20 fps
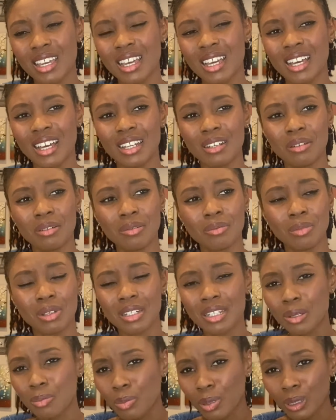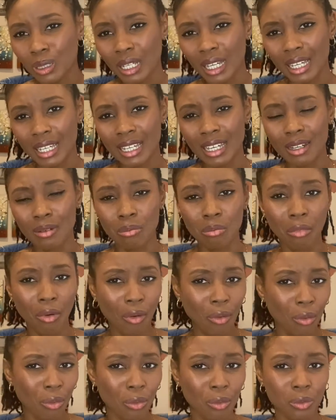and manipulate and
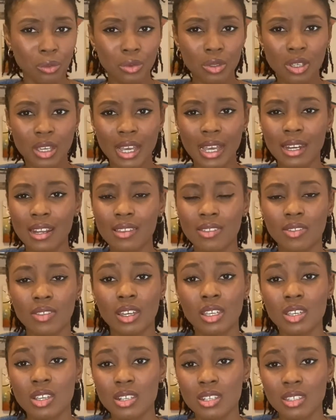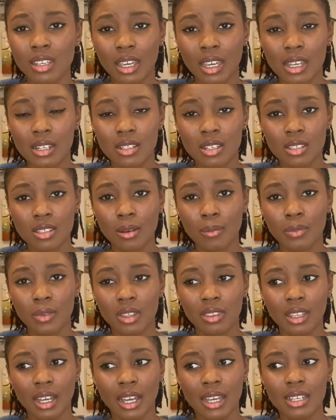mold anything that you say into
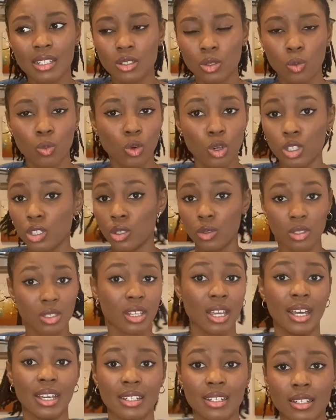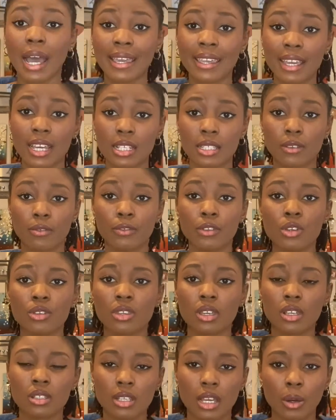something that isn't what you said. I guess a few
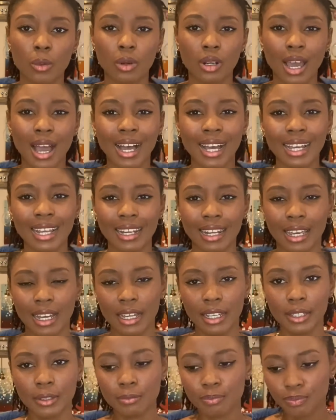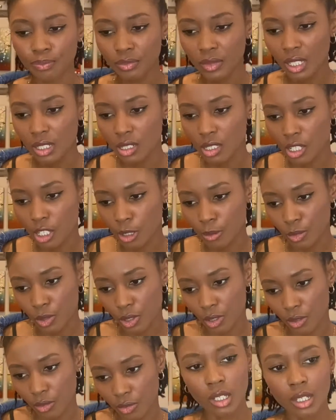things that I wanna highlight in terms
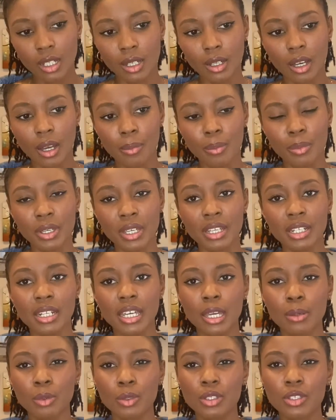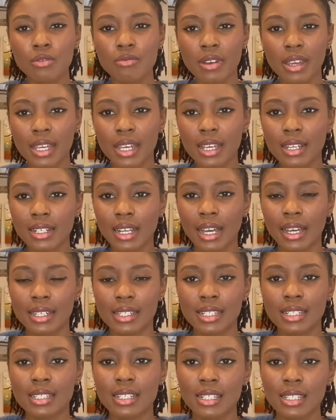of being able to
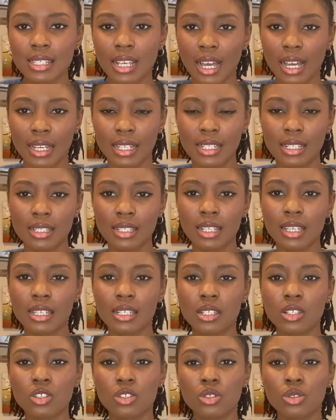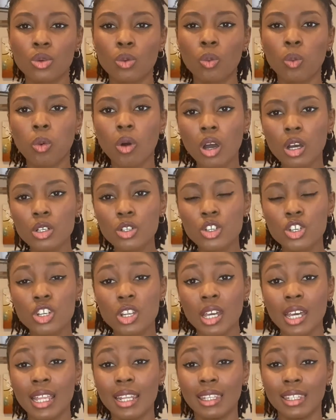recognize the signs is to watch
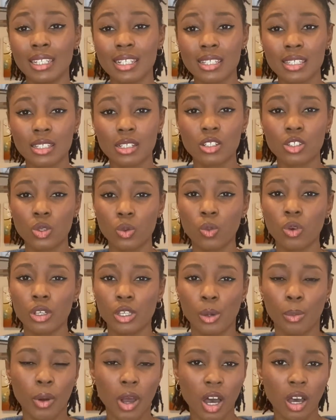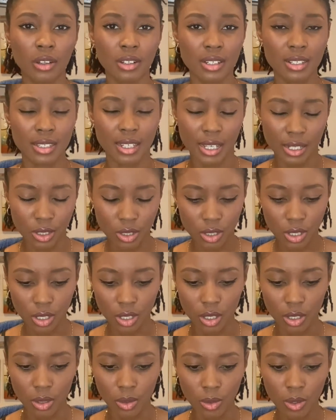and listen to what your partner says to
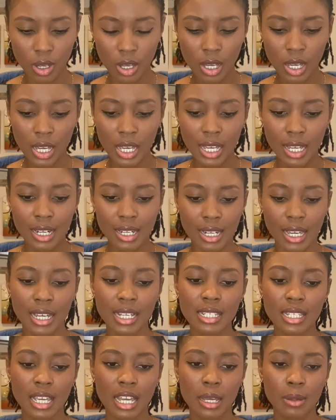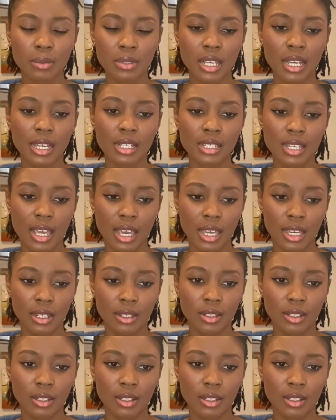you. 9 times out of 10,